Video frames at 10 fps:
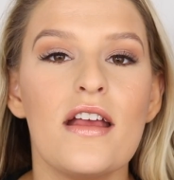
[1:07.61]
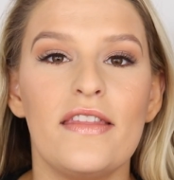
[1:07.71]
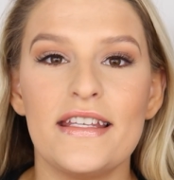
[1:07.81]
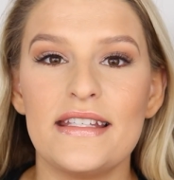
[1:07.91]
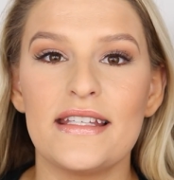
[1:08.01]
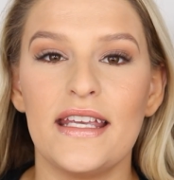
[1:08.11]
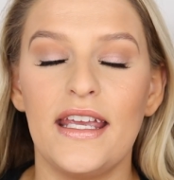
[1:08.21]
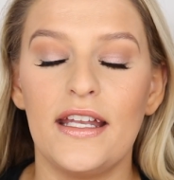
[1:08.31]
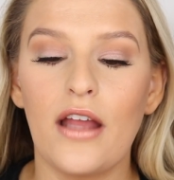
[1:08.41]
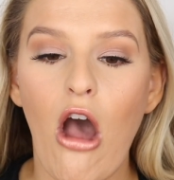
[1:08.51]
This is
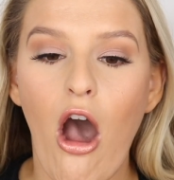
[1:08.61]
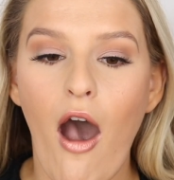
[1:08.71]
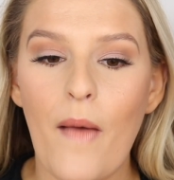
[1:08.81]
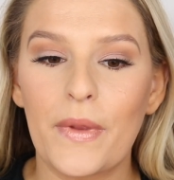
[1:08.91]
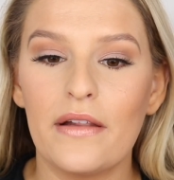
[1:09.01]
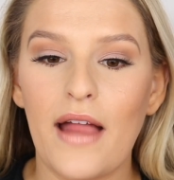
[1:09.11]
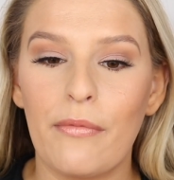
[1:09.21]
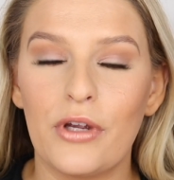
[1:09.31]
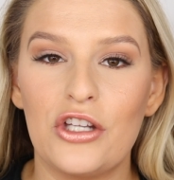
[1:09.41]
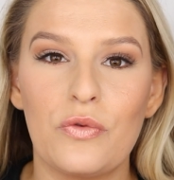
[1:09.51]
in um,
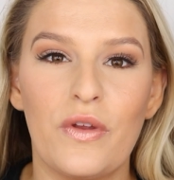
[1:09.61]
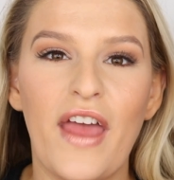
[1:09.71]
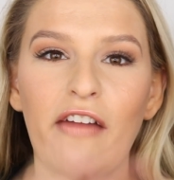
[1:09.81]
collaboration with